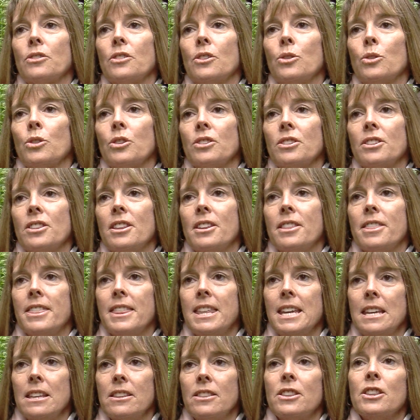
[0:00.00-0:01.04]
or
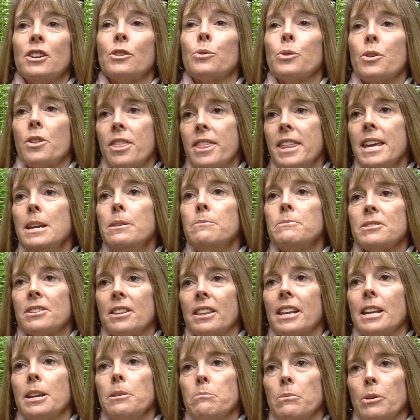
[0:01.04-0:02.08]
there were themes
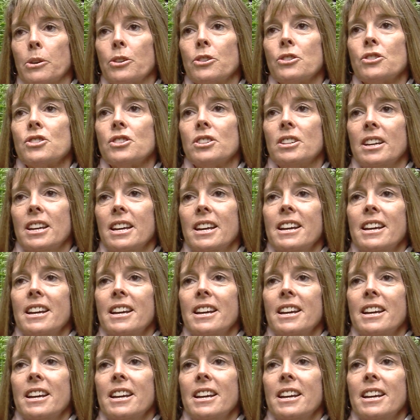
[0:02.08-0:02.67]
that emerged.